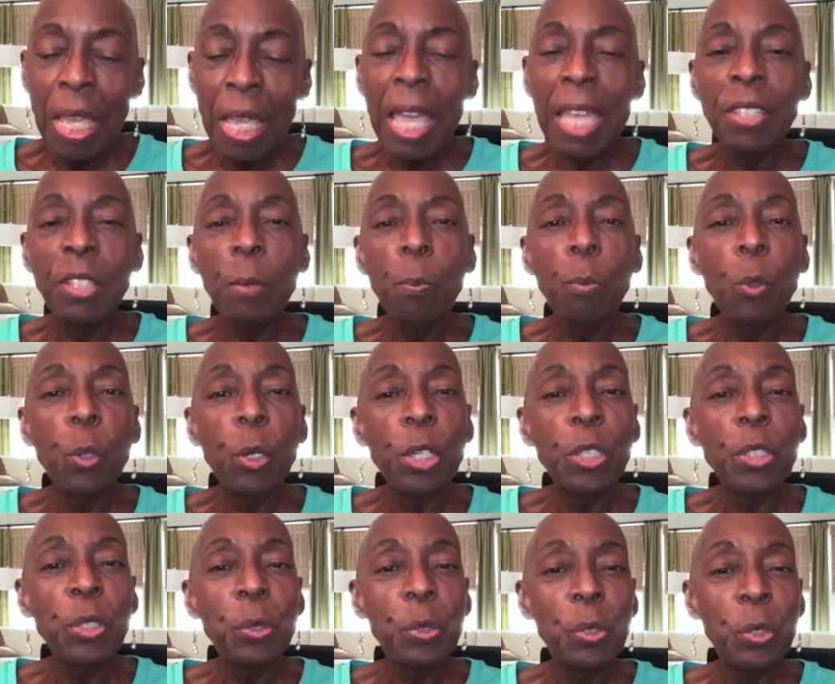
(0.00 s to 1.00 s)
And the more
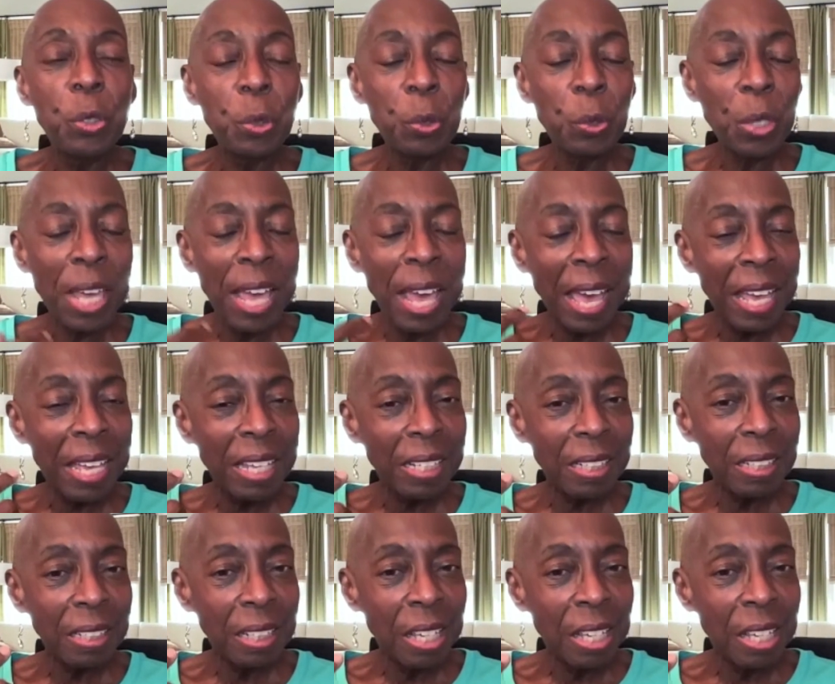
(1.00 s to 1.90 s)
you do that,